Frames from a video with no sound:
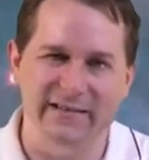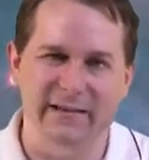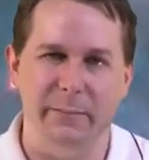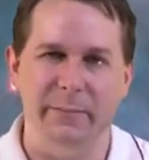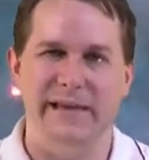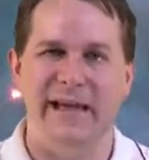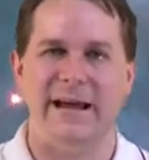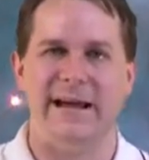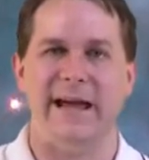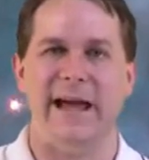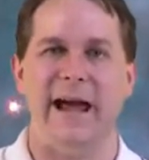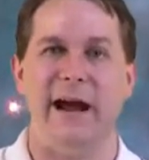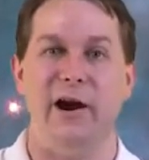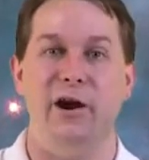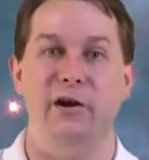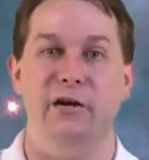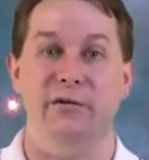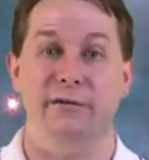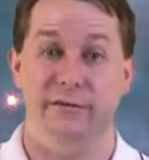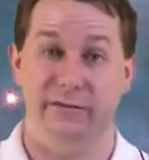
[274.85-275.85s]
some of that
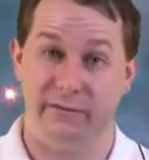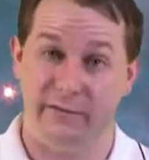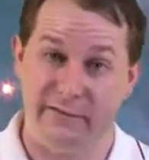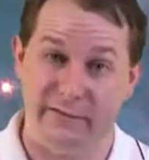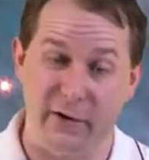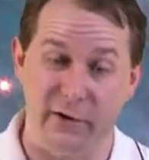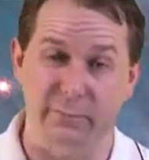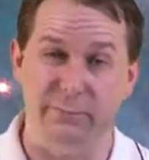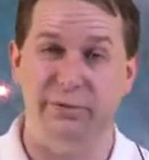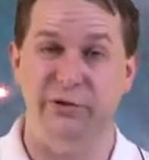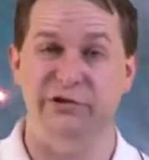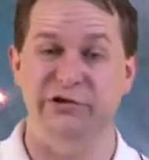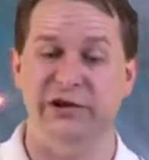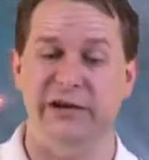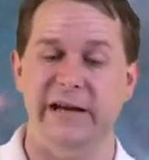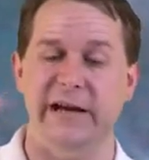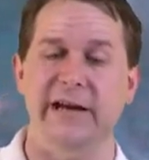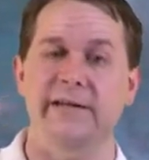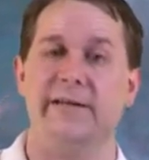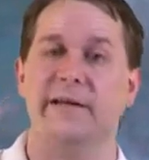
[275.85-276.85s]
air start
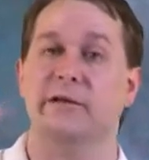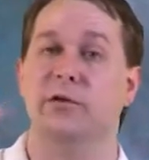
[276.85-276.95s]
pushing in,